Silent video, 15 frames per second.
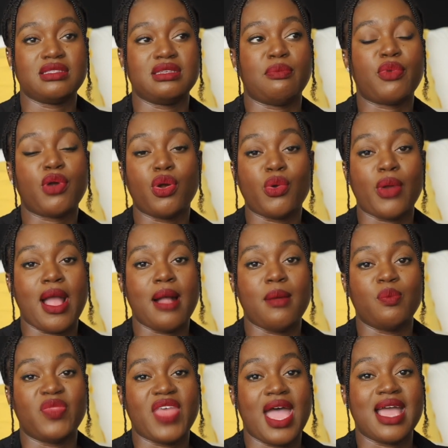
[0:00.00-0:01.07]
the
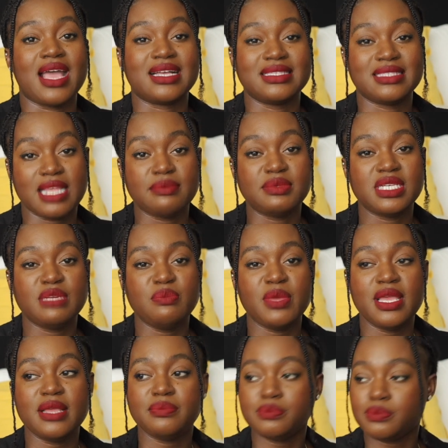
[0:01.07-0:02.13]
program that accepted
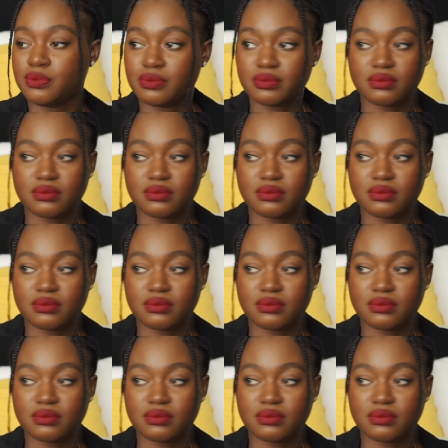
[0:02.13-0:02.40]
me.